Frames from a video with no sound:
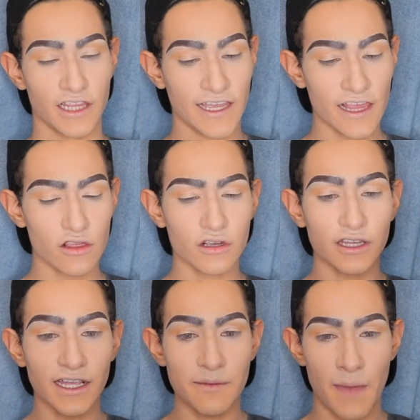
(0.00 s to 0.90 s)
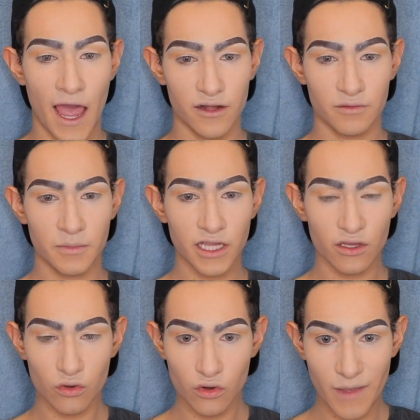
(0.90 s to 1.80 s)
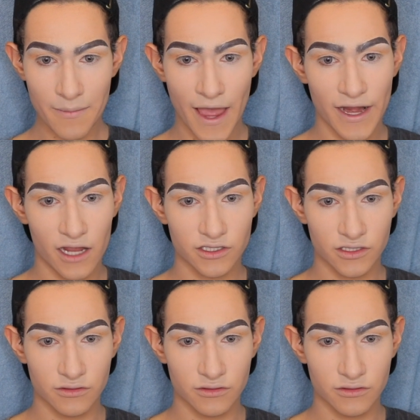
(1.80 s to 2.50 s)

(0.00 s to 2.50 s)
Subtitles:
like I look like I'm mad, but like who am I mad at?